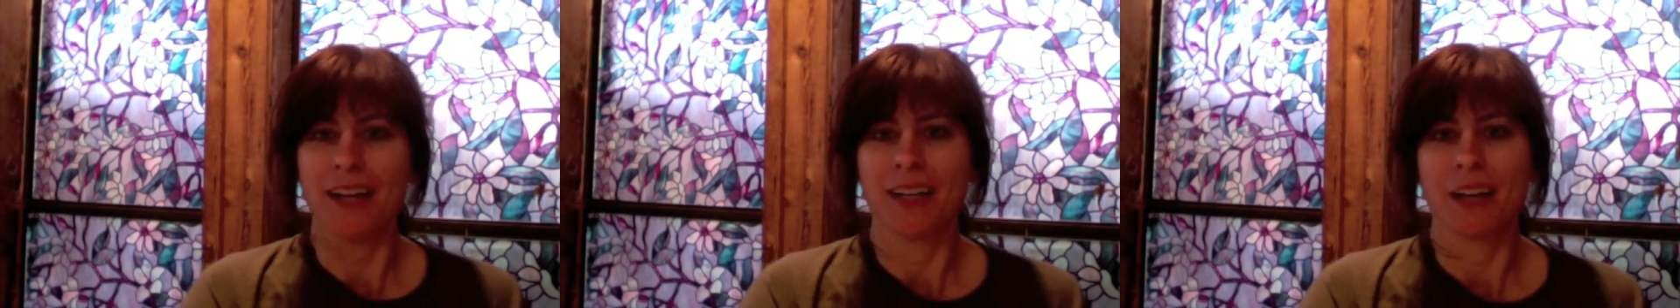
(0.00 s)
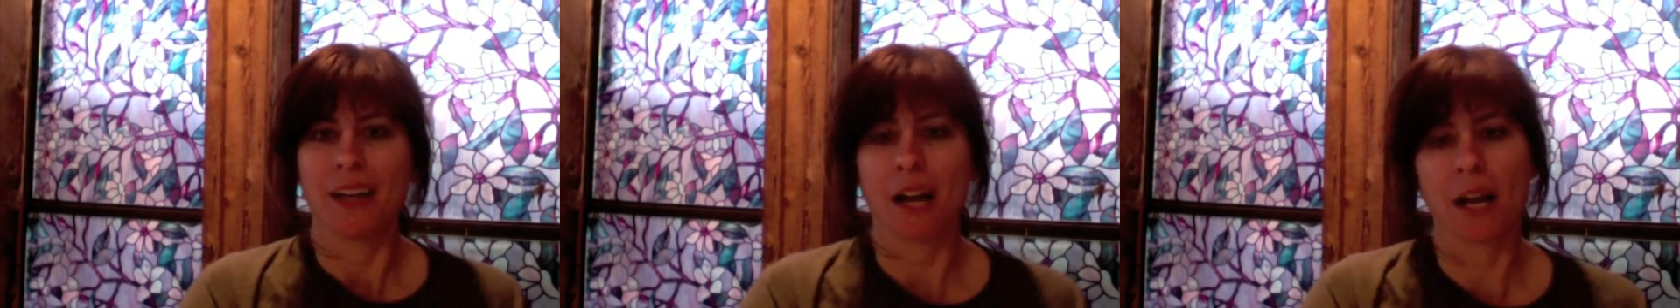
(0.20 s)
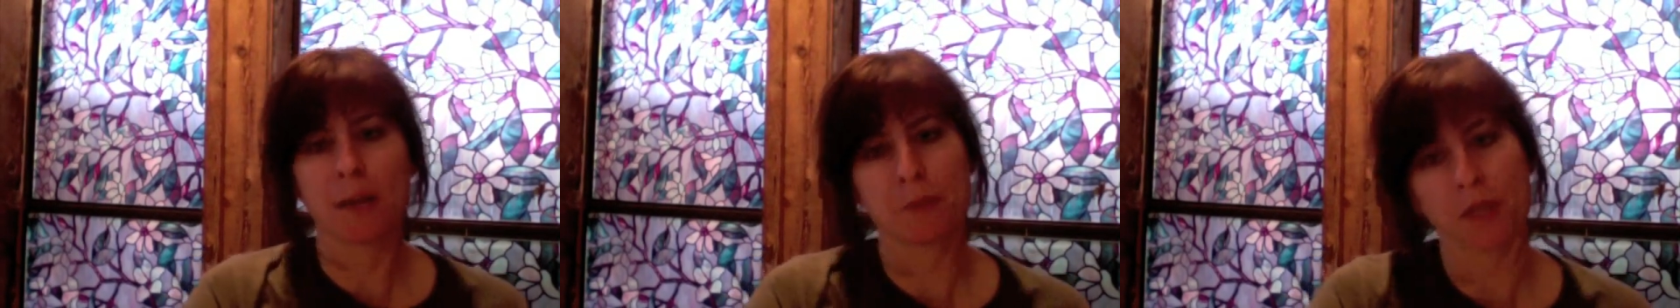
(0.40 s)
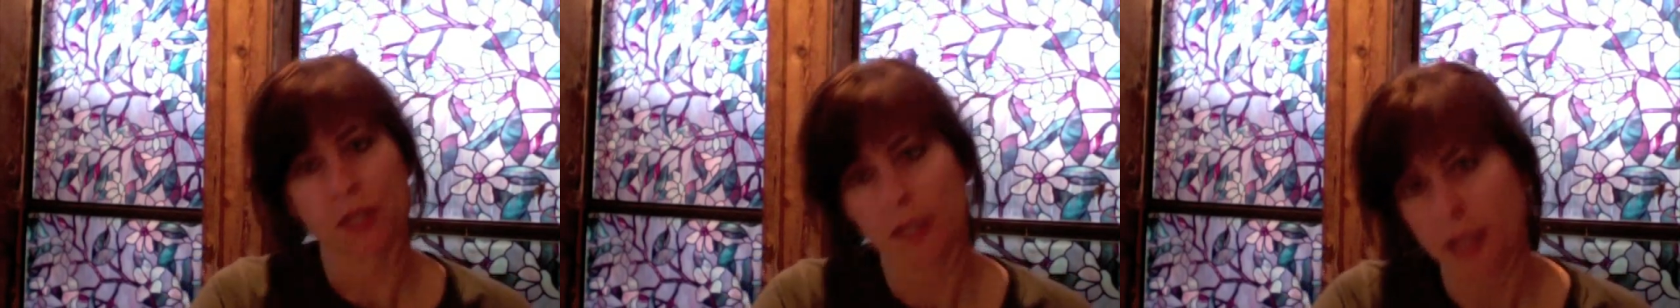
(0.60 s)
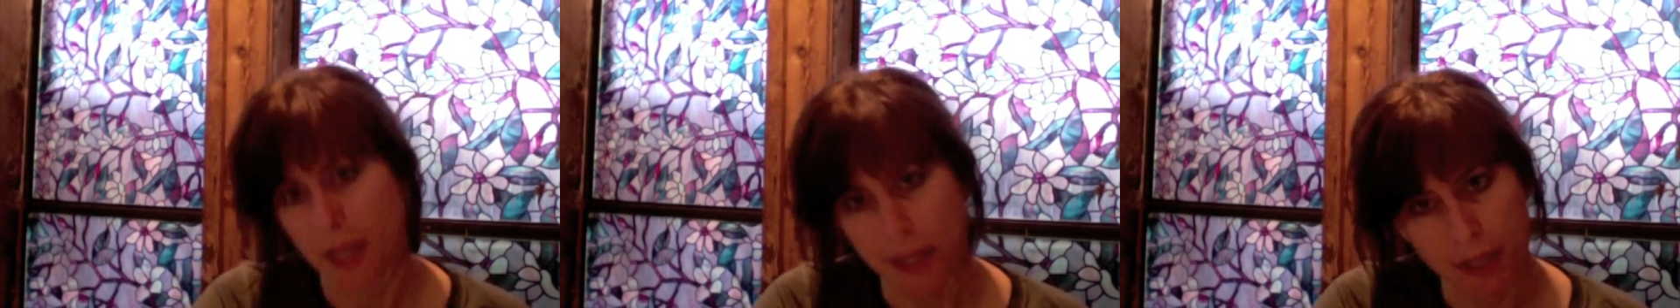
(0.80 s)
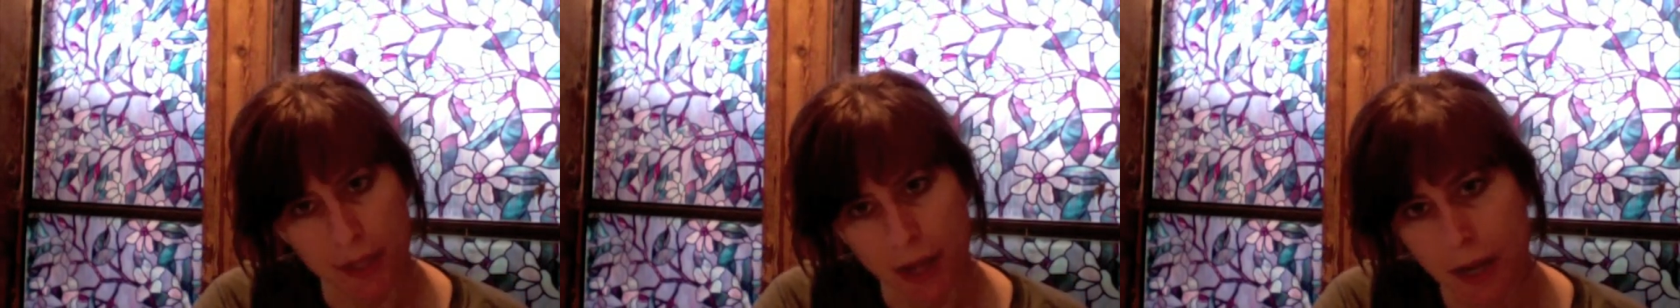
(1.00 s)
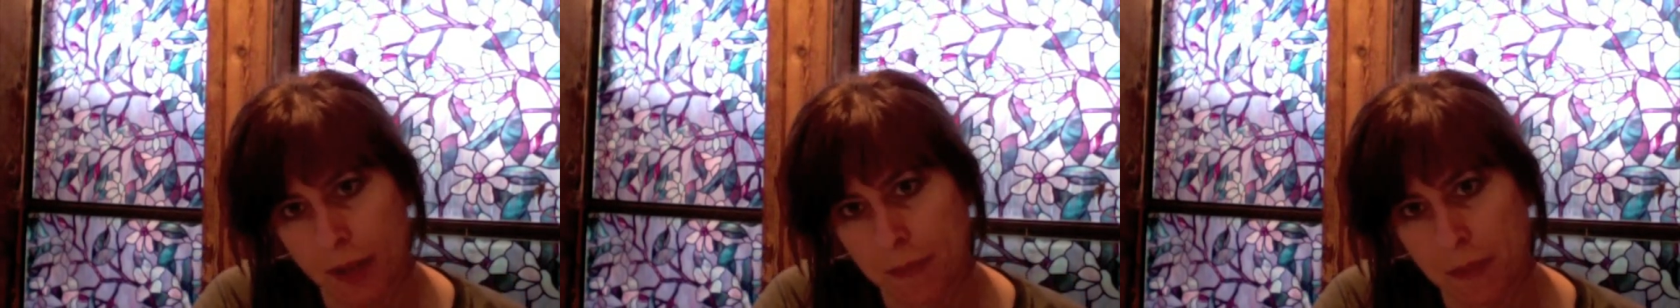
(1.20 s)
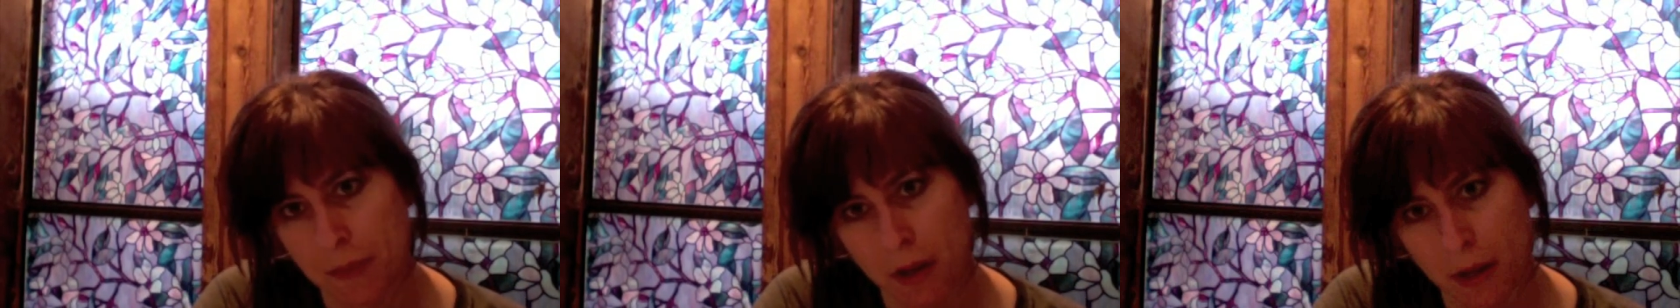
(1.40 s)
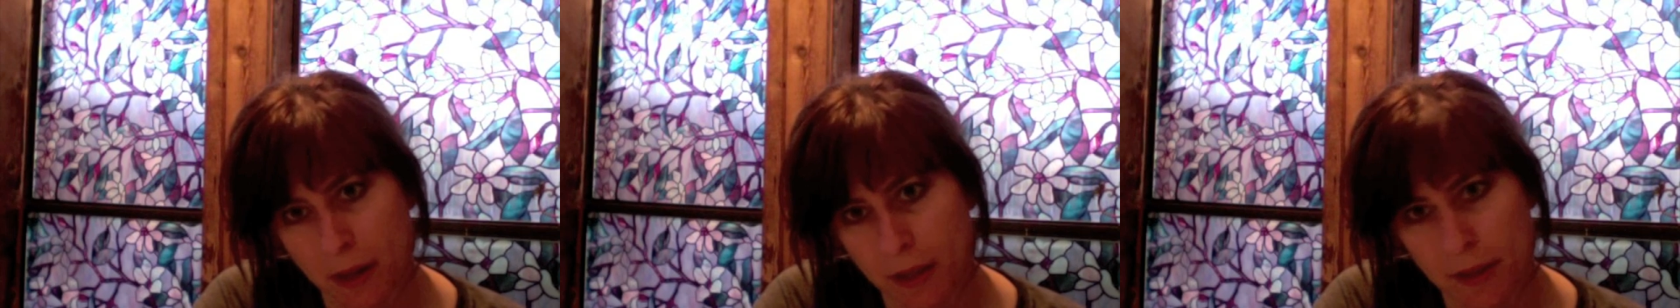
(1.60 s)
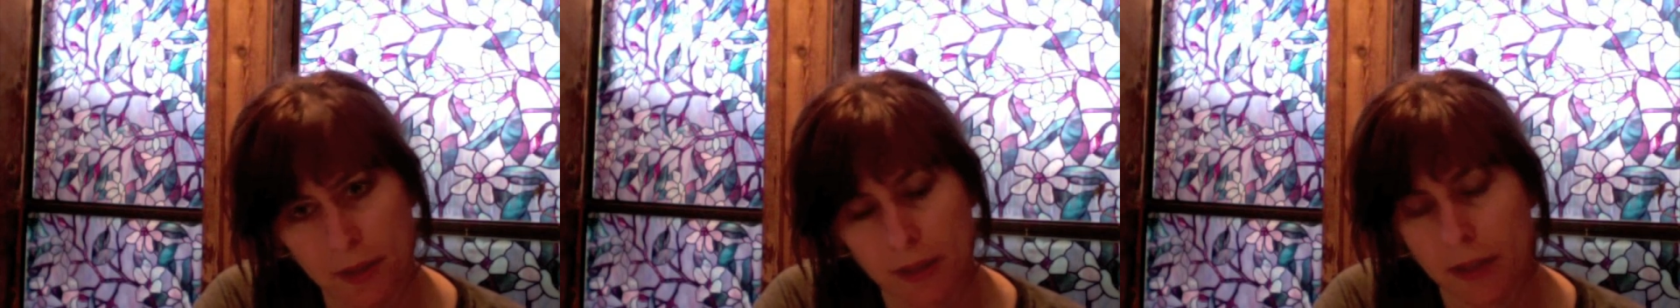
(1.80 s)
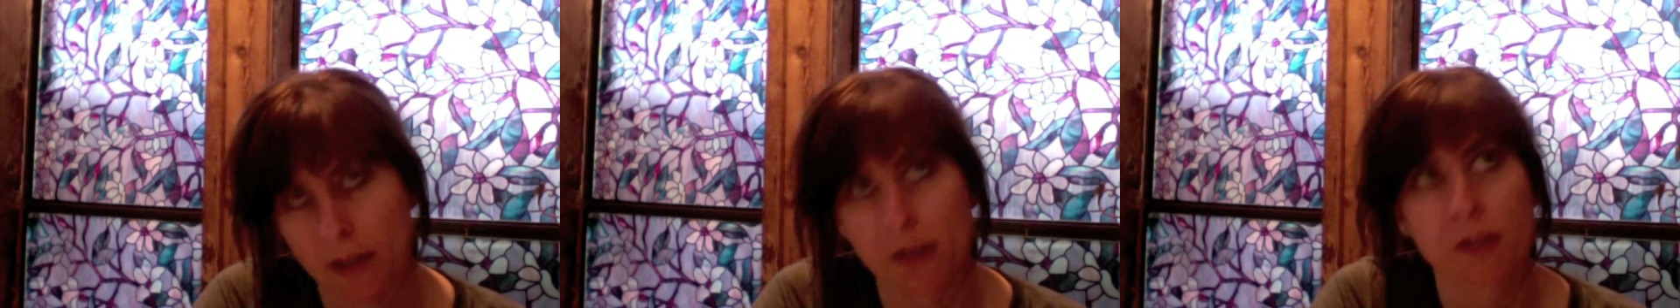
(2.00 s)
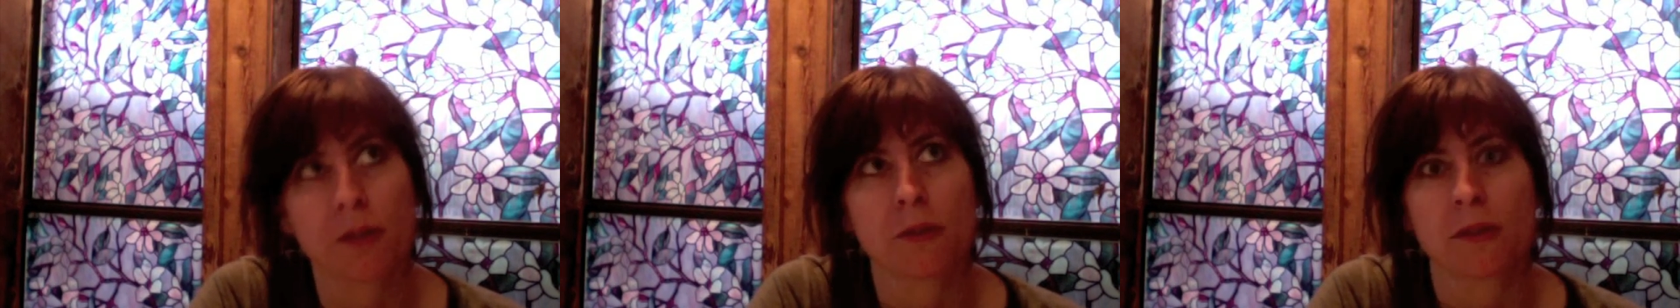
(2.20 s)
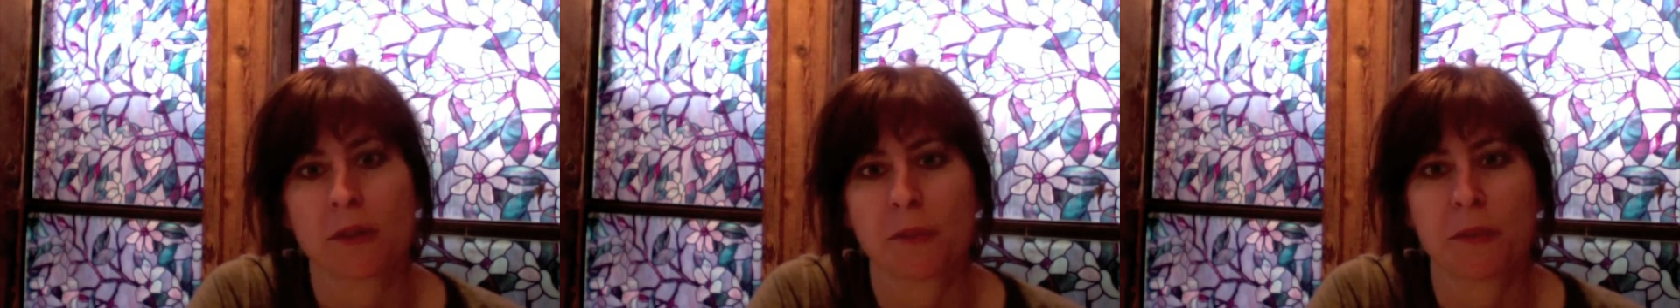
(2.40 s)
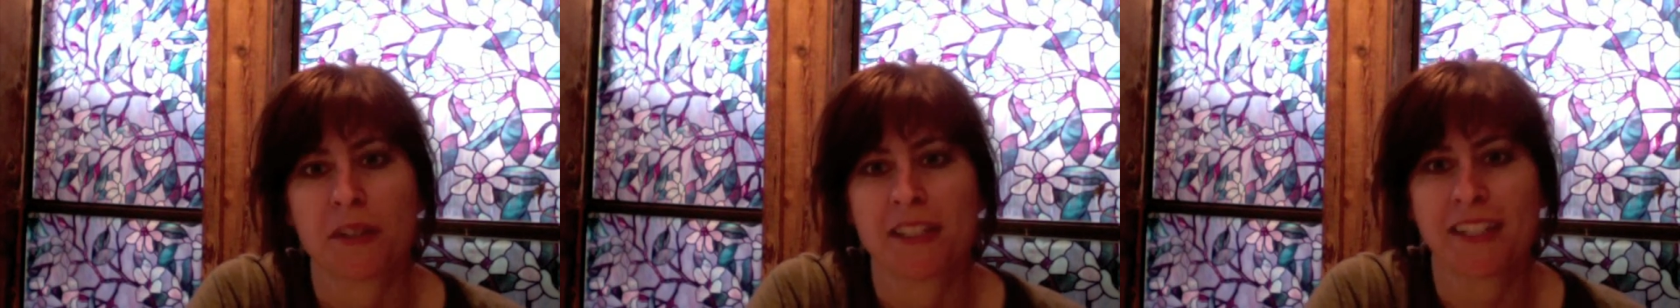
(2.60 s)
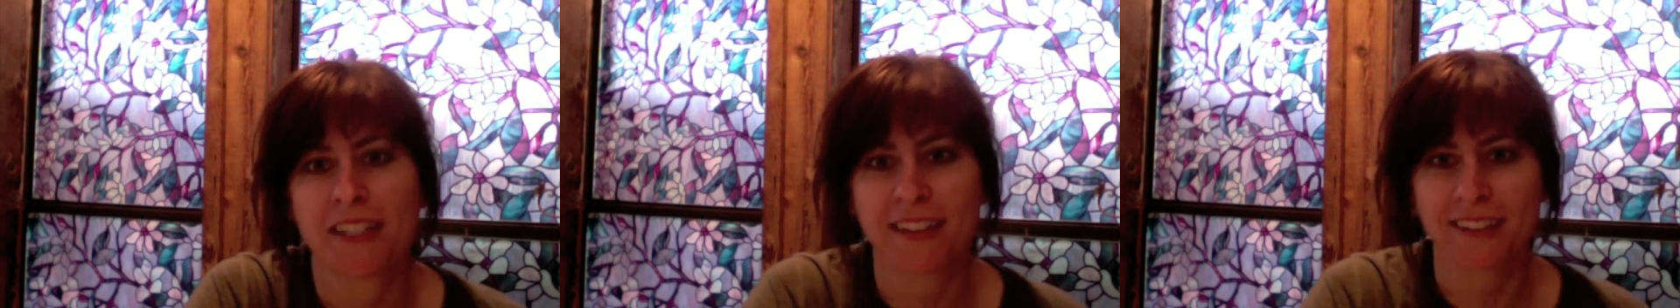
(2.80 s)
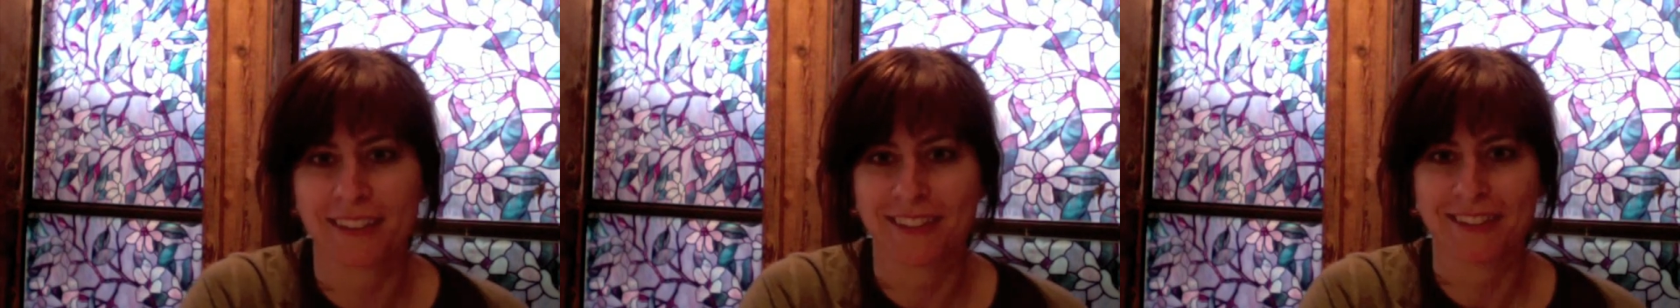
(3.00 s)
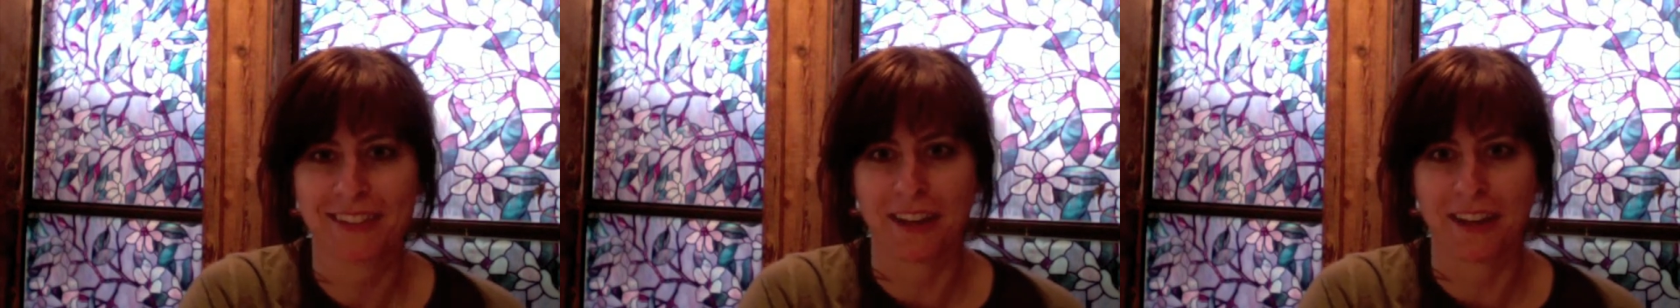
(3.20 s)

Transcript: I'm just kidding. I am not going to sit here and do some ridiculously